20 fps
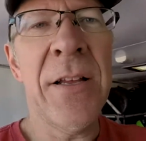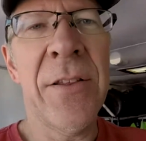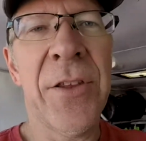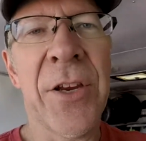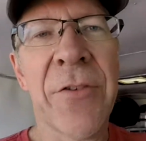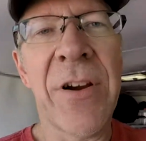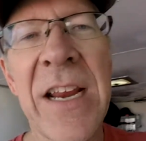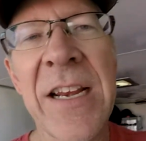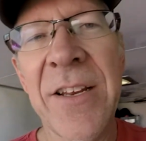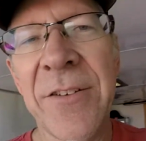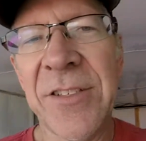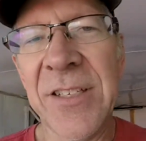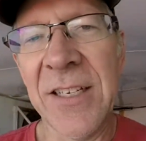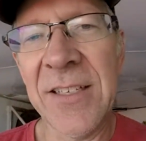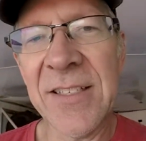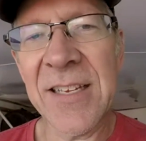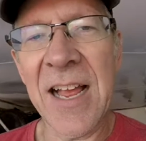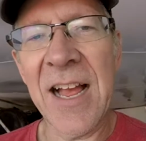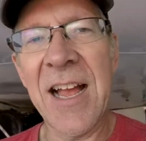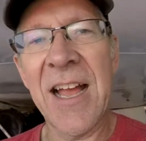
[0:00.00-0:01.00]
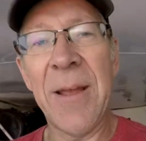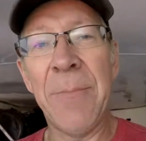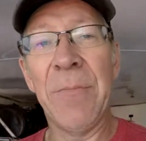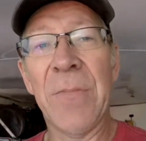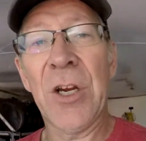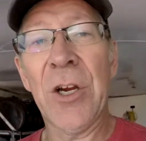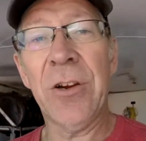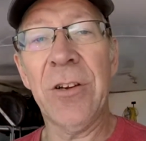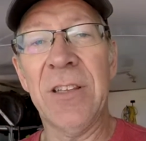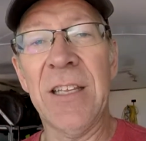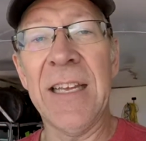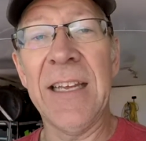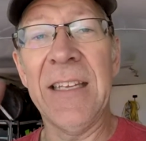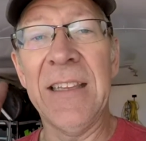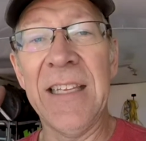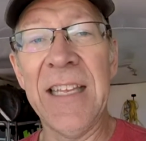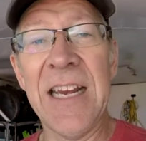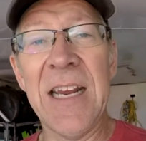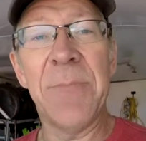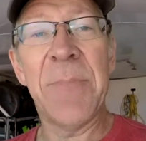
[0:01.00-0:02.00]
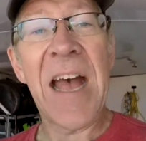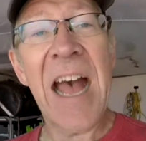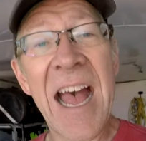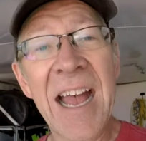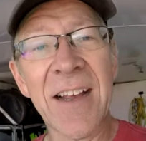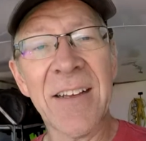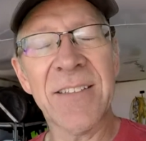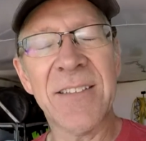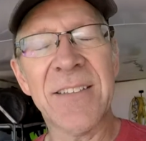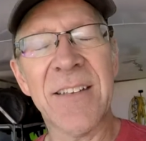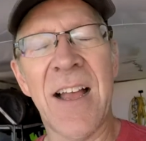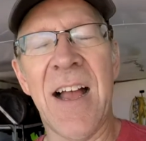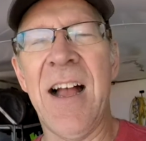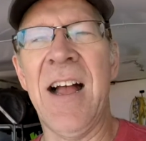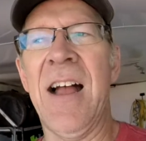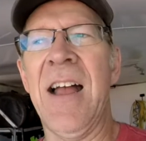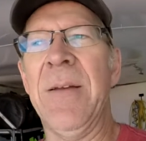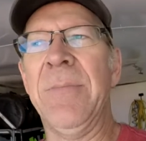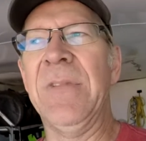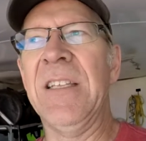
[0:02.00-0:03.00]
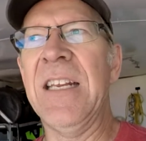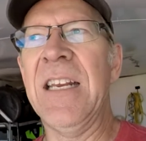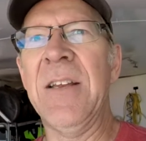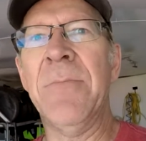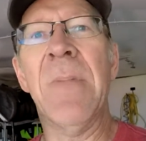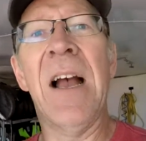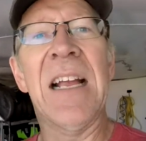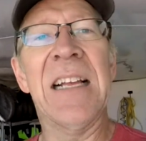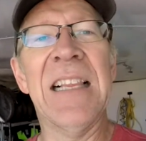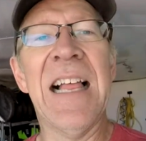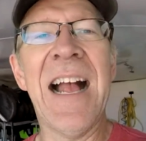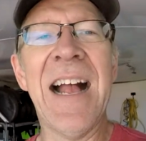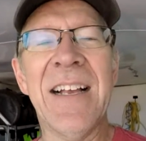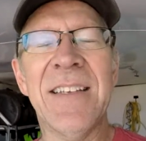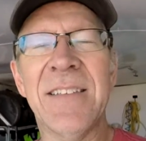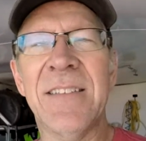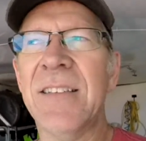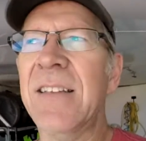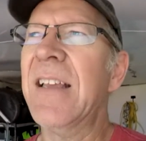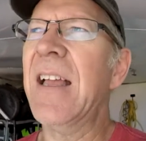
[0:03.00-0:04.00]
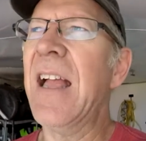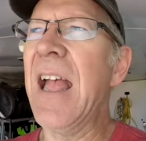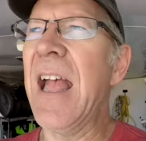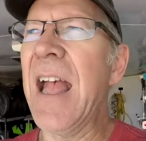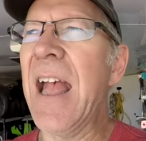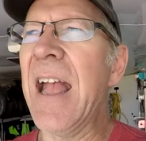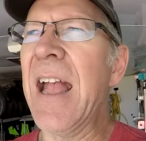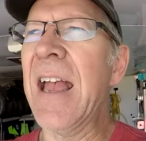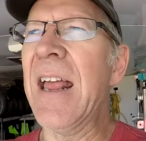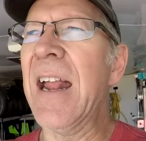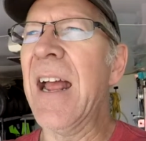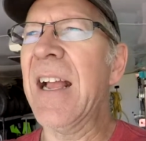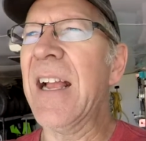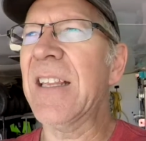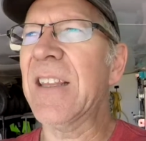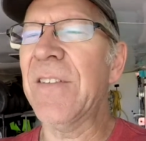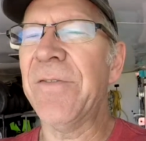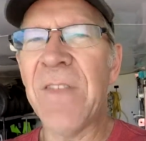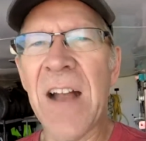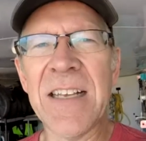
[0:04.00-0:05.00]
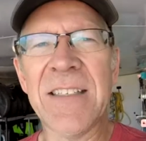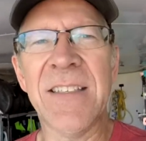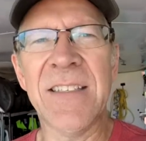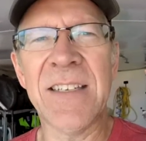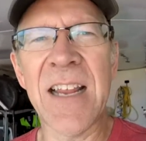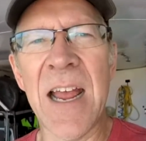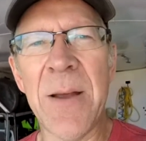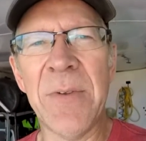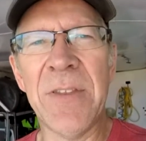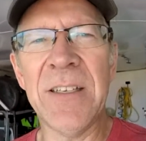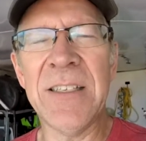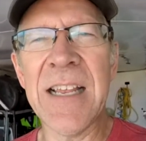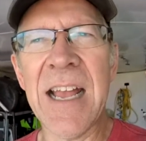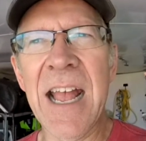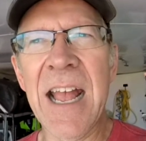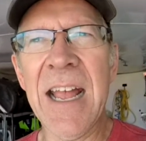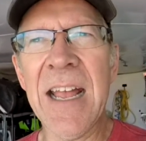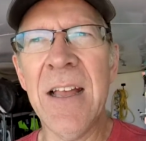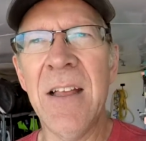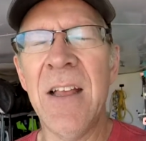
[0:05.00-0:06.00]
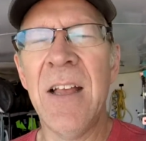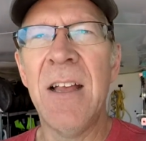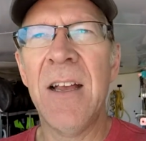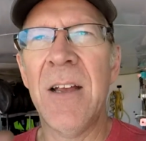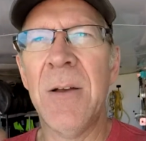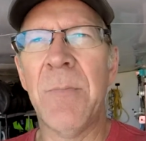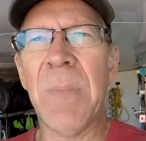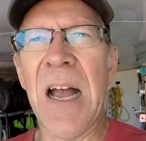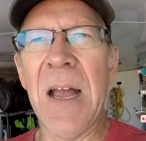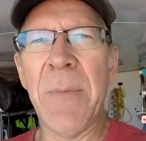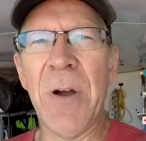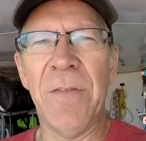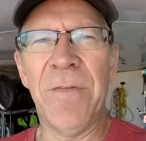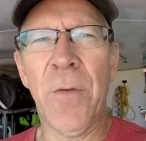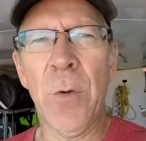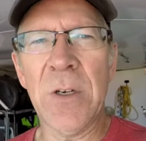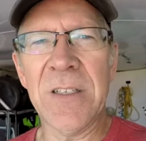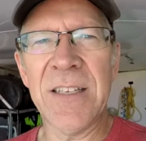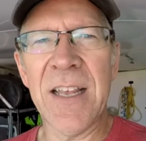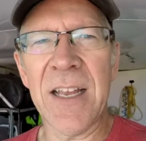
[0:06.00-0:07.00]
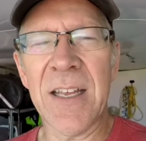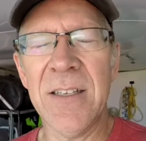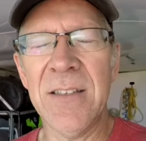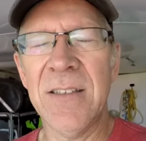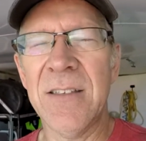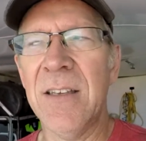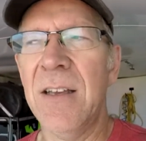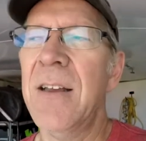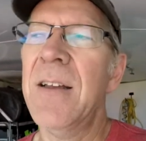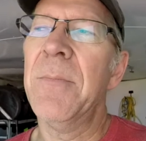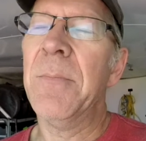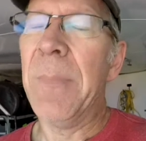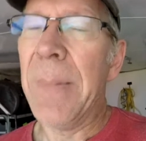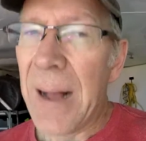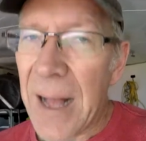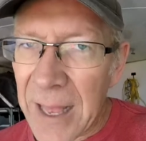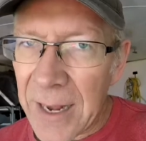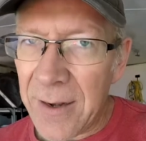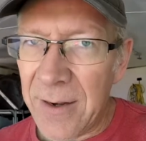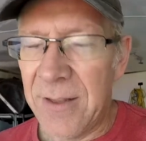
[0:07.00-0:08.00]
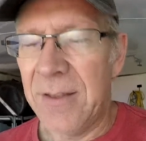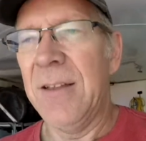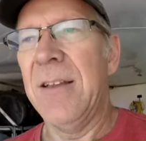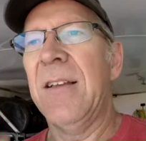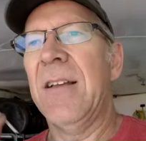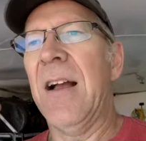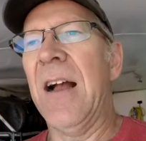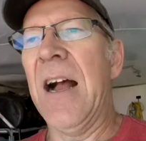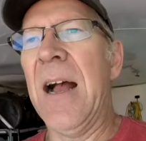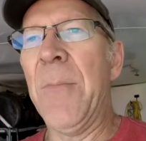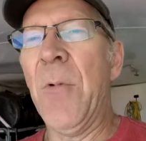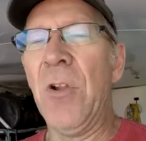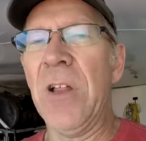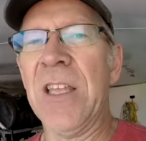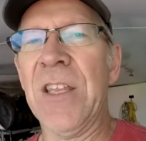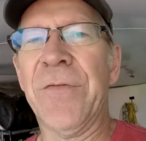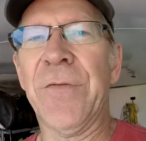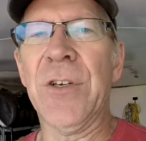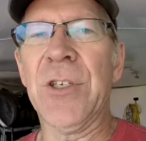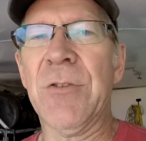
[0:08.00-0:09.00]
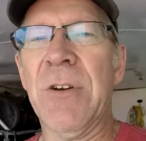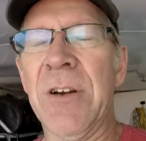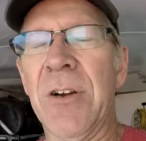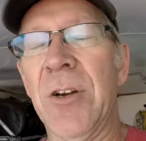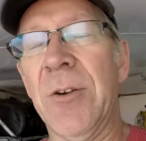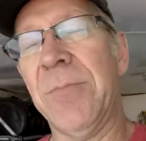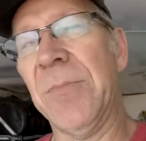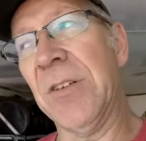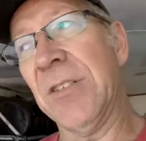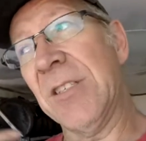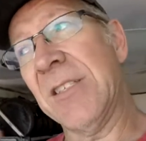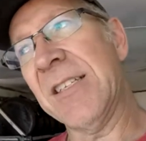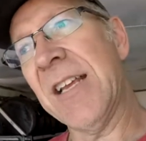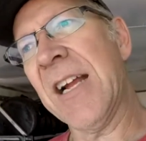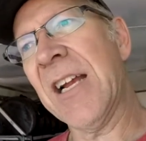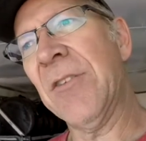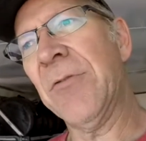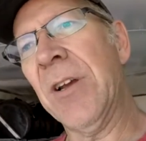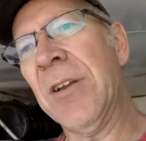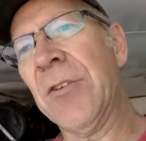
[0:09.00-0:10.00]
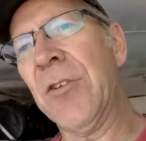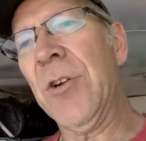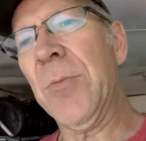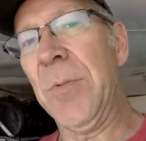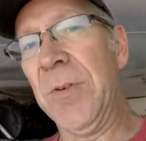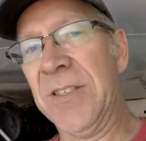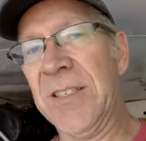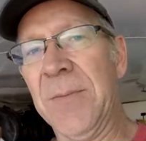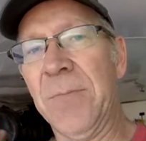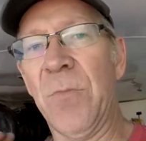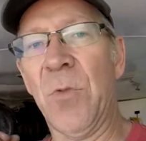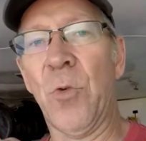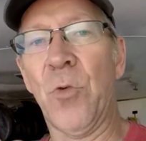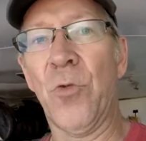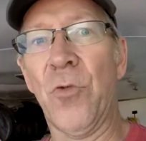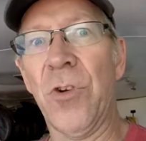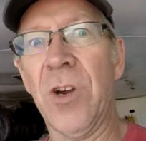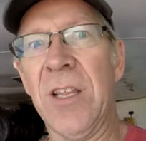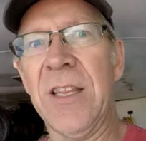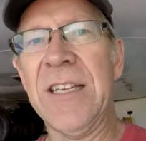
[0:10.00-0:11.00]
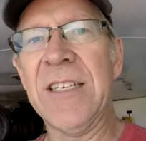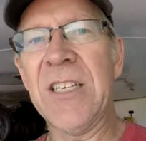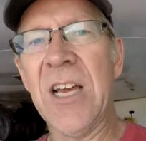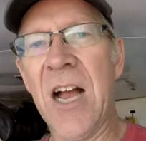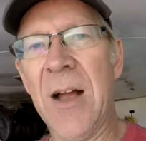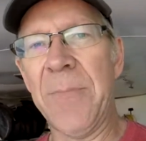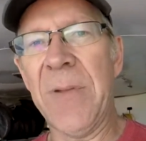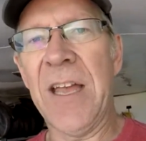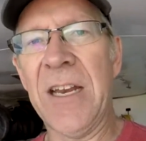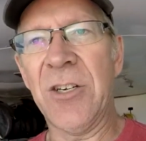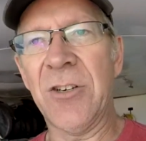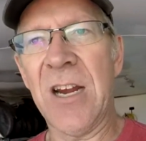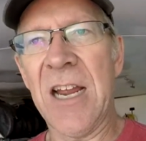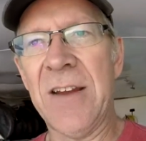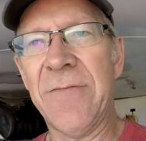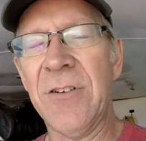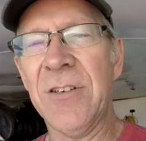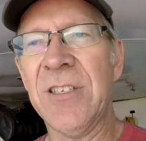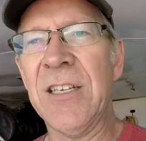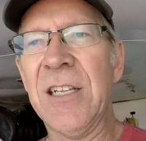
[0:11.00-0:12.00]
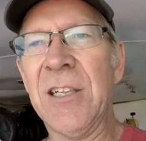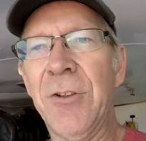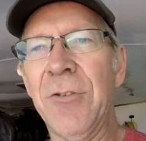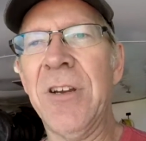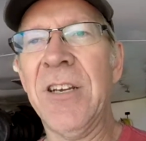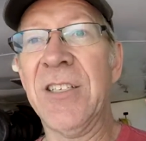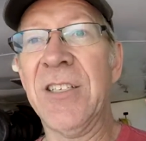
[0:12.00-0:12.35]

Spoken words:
the great news is I'm currently leading packs, I'm leading my class, and I got the fastest time of the day by about 4 seconds. But I'm only in the first run group. There's a second run group with some really top end drivers, including